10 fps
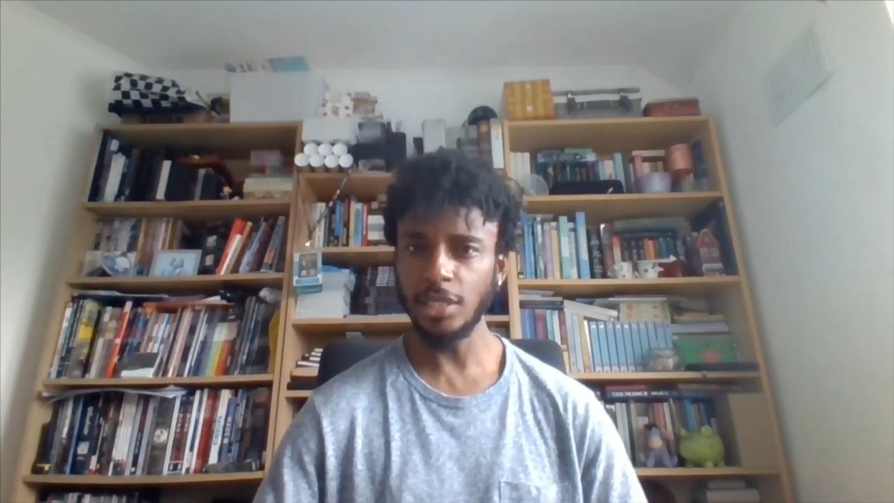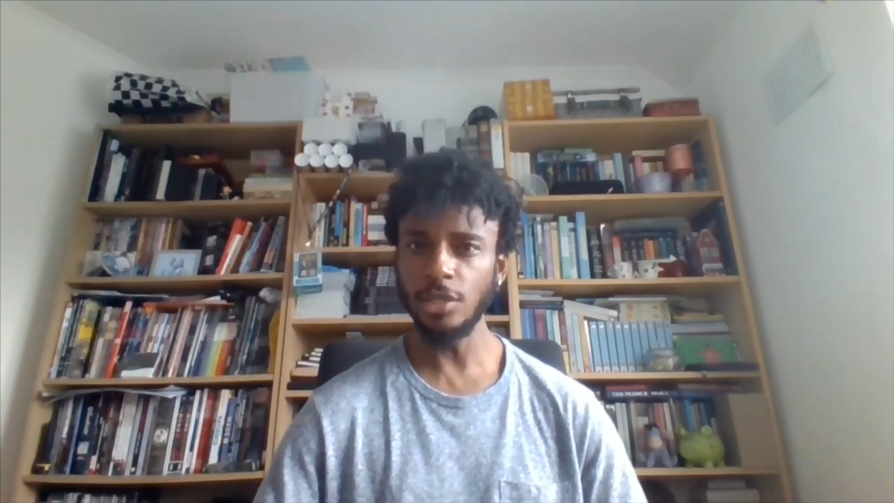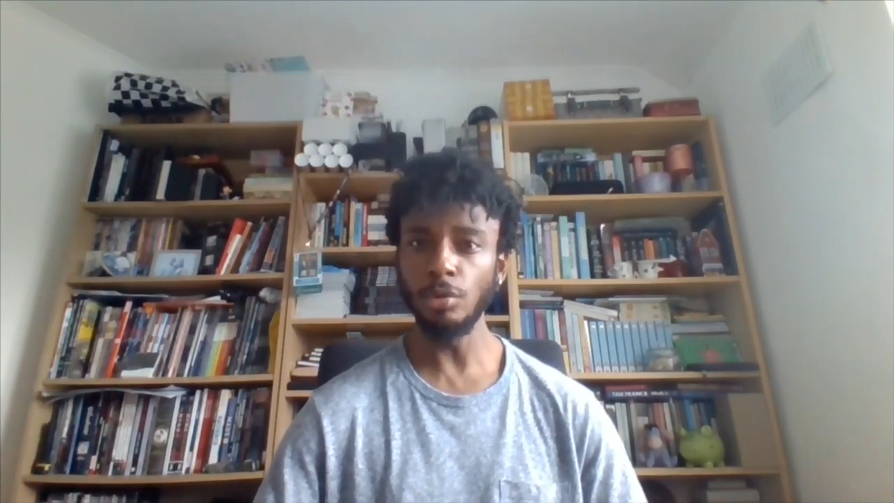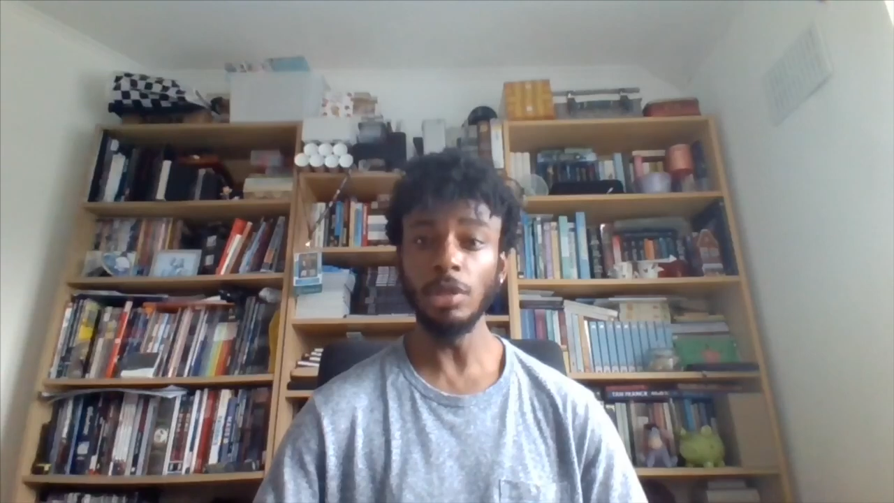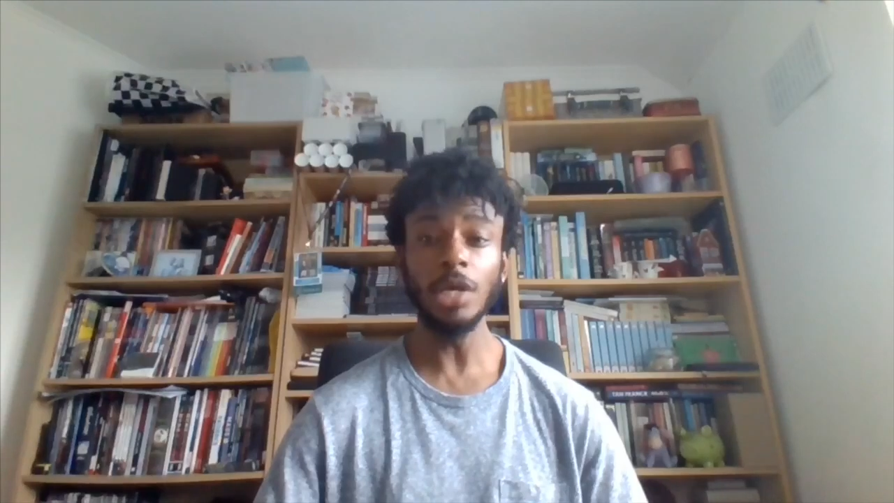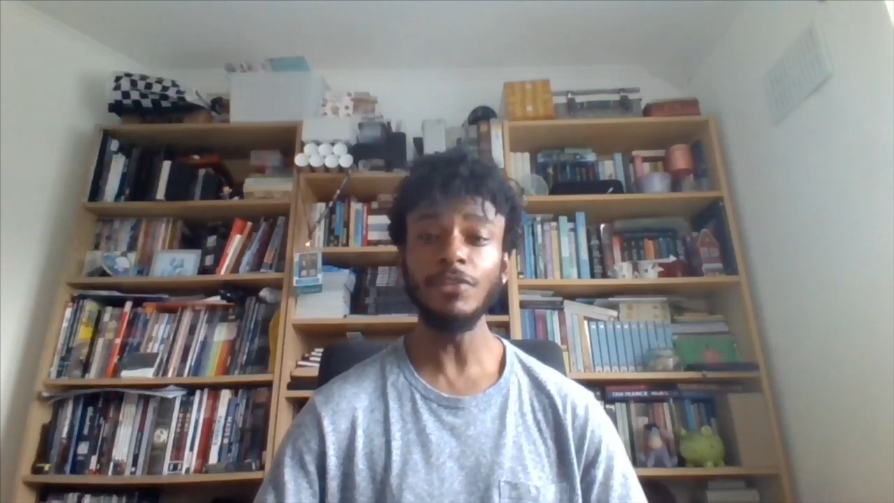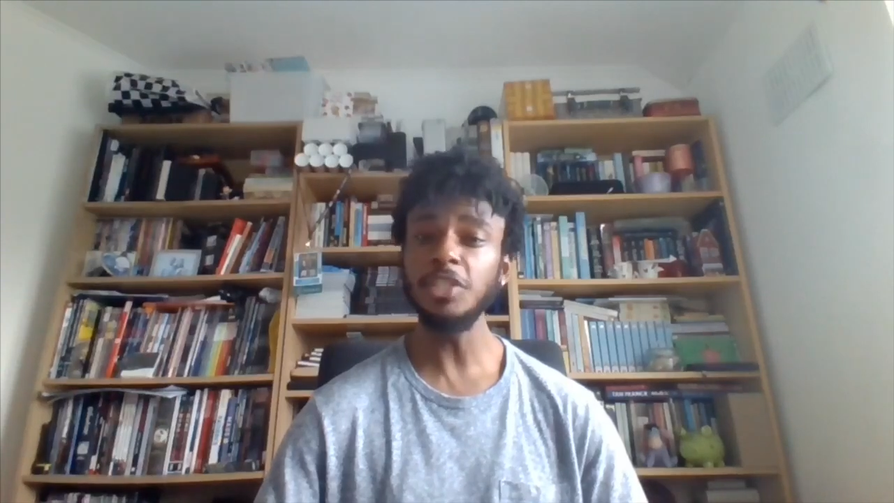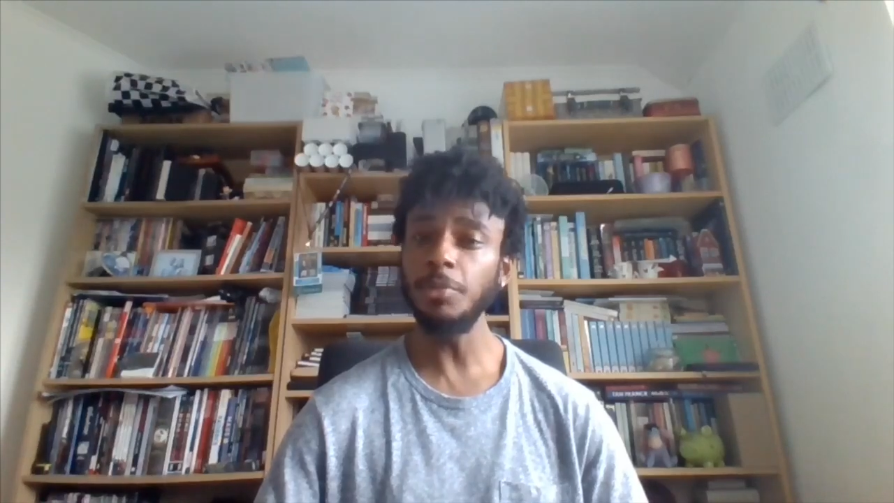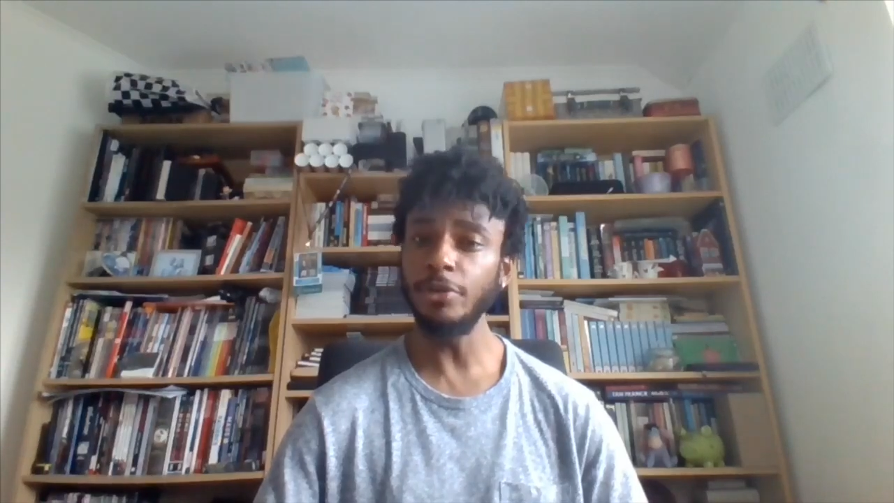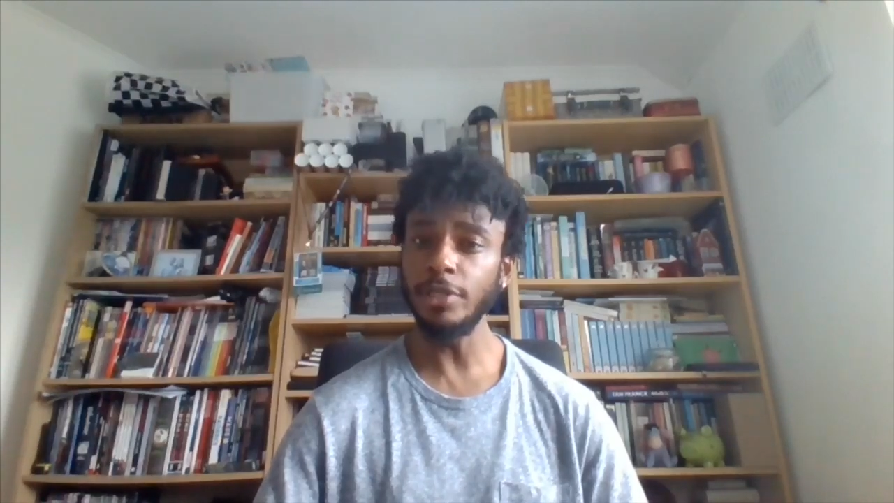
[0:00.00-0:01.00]
your life
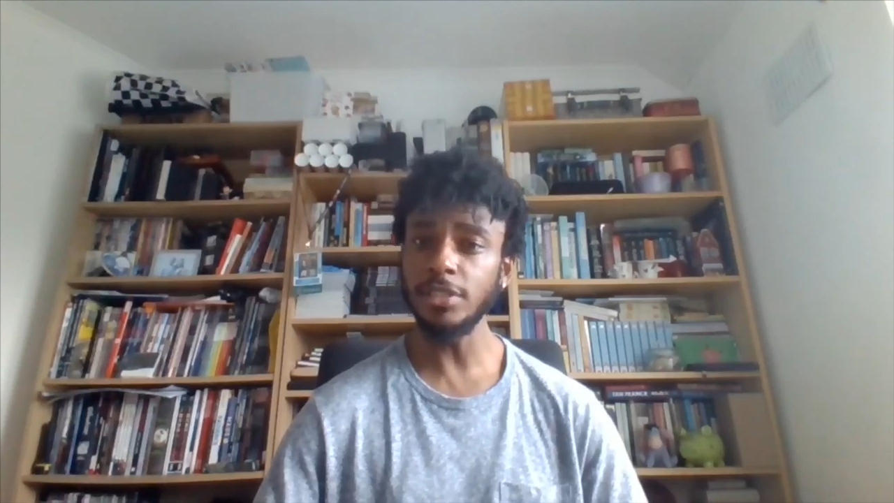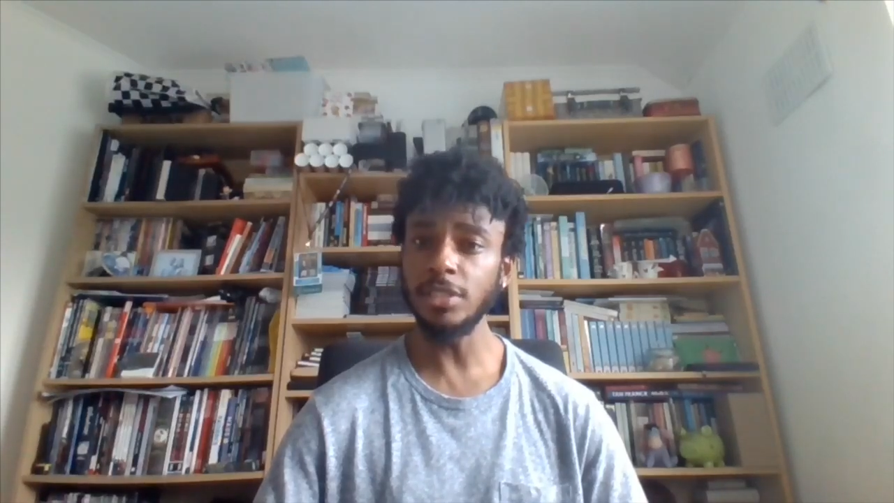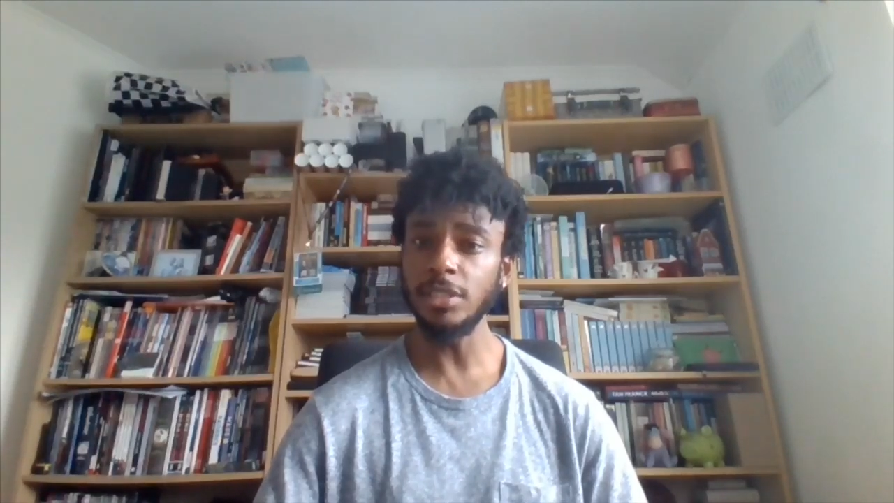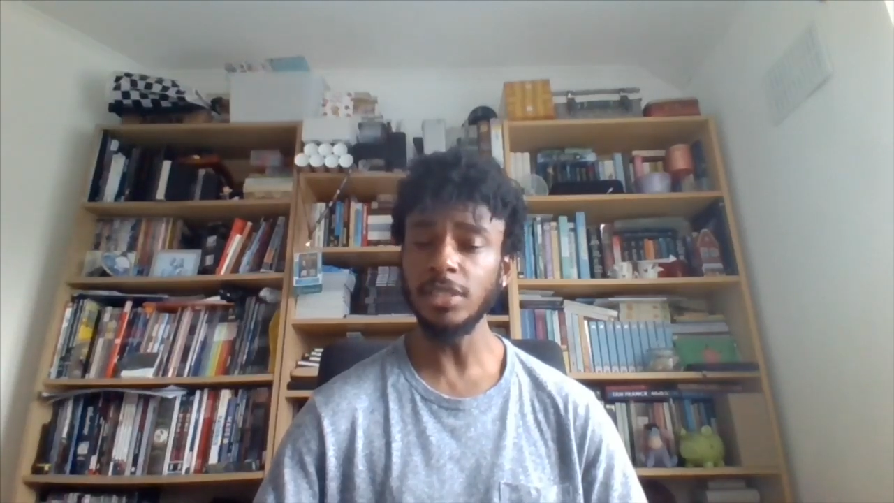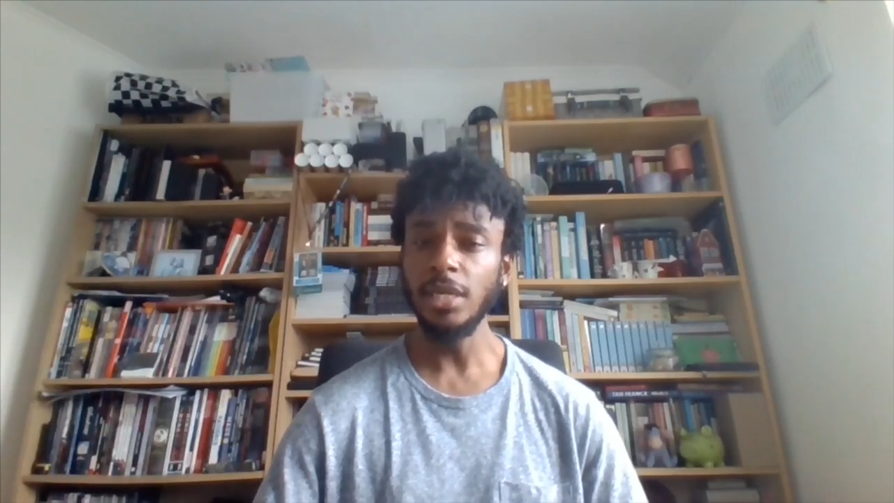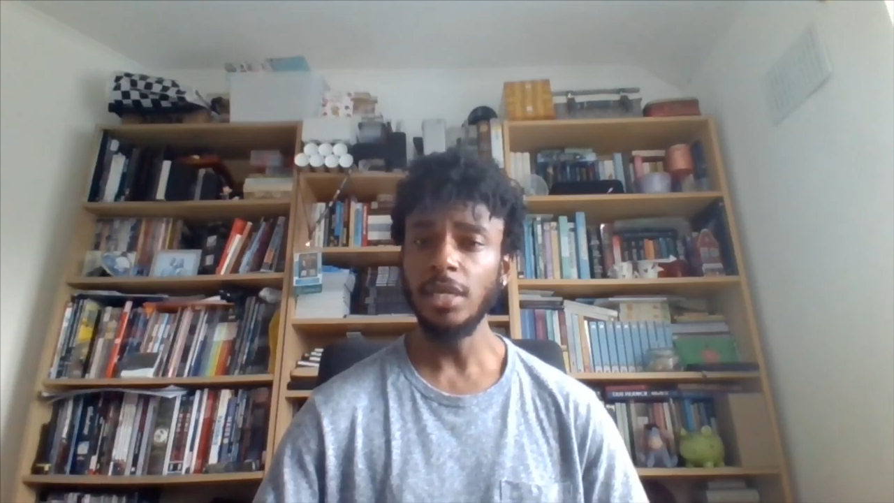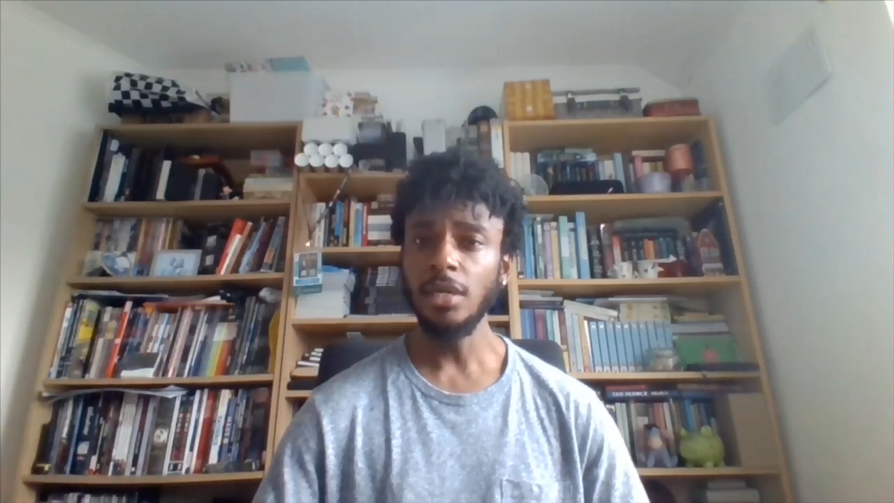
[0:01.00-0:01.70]
experiences,